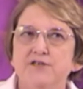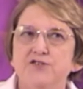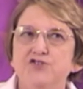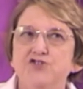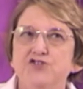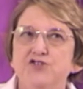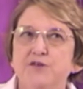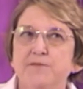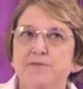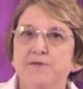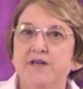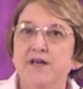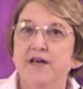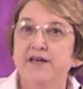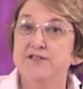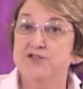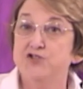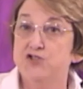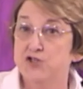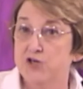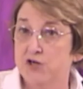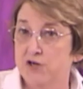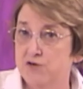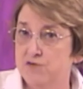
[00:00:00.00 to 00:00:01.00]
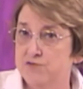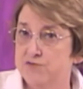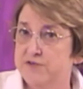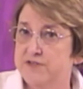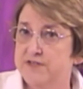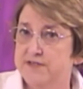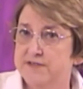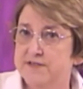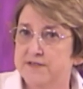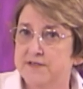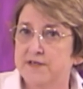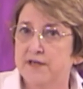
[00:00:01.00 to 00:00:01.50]
Gemini
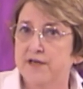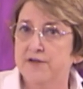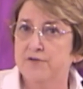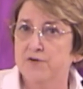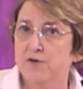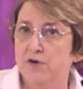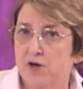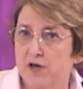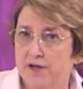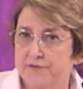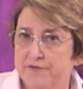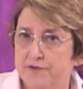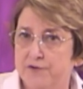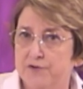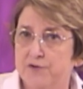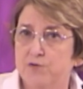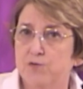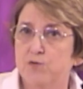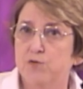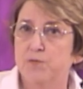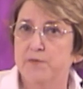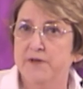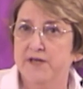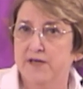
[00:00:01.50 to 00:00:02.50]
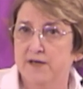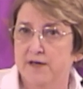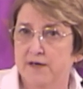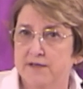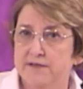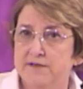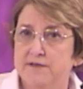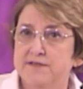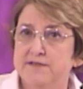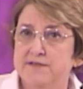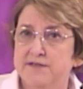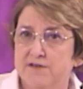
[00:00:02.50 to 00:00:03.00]
Jones is another author who will be
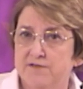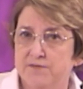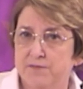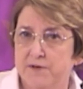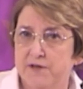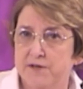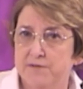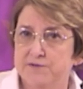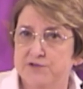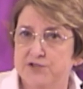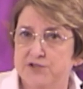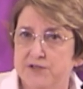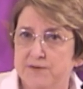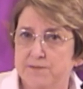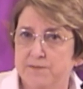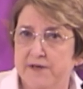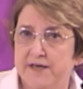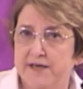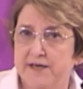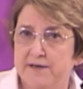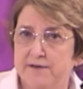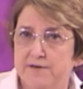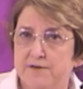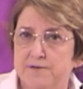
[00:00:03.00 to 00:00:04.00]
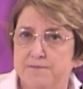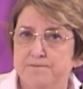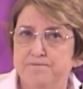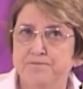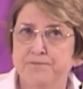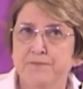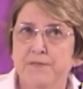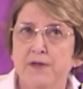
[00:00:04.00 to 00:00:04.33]
on the self-publishing panel.